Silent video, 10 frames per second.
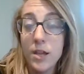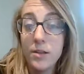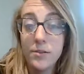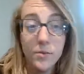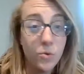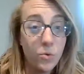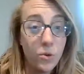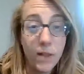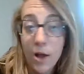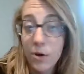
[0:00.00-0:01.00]
in
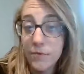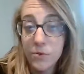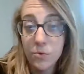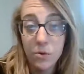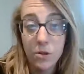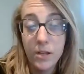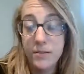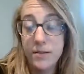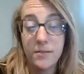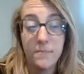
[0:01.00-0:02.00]
school, out of school.
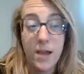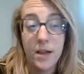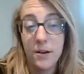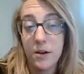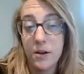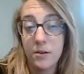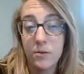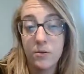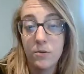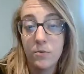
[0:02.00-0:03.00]
It doesn't matter
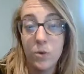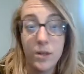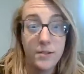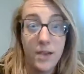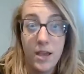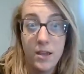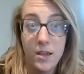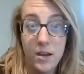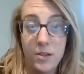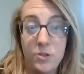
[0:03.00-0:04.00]
what day
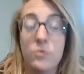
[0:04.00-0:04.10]
it is.